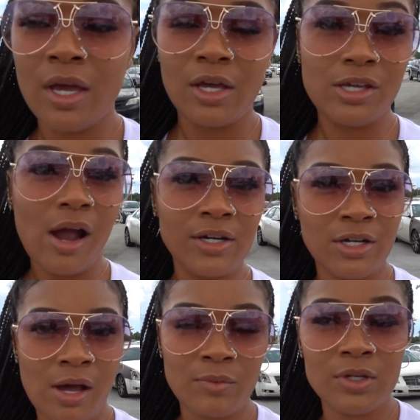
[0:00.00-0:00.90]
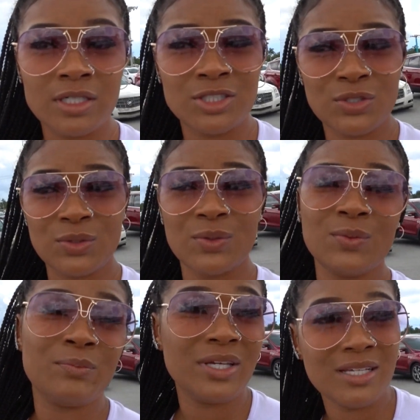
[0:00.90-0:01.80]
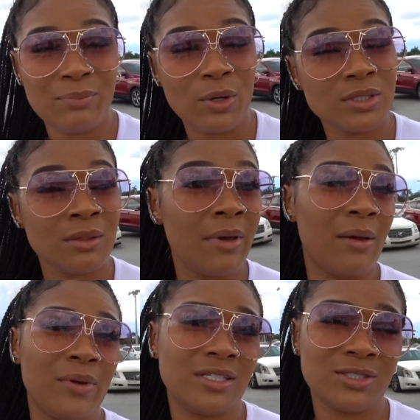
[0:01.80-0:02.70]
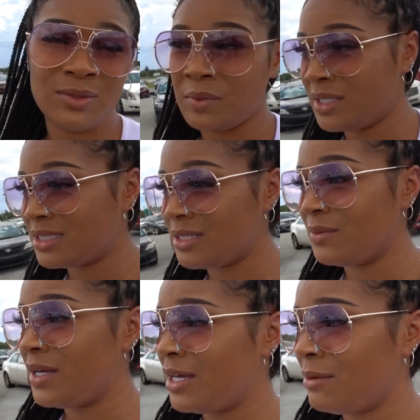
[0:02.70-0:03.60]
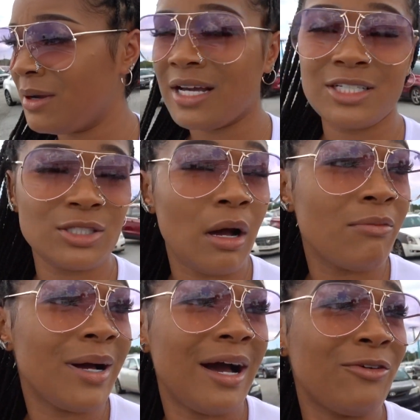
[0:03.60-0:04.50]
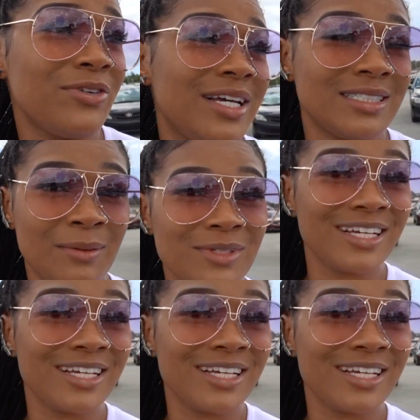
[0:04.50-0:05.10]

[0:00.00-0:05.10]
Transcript: You already know I'm going to be posting my pictures on Instagram. I gotta show off my outfit because I'm